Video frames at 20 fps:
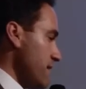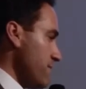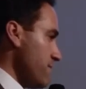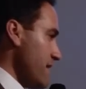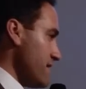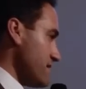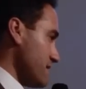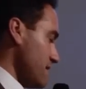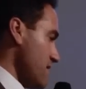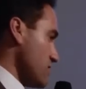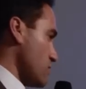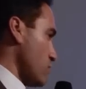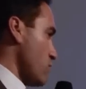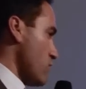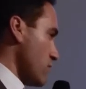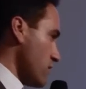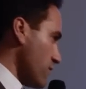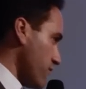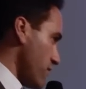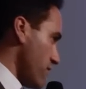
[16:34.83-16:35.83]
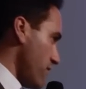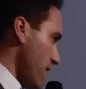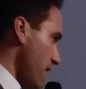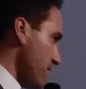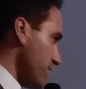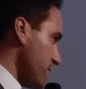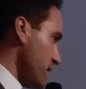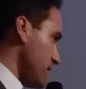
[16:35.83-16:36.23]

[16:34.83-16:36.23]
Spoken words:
it makes less work for them.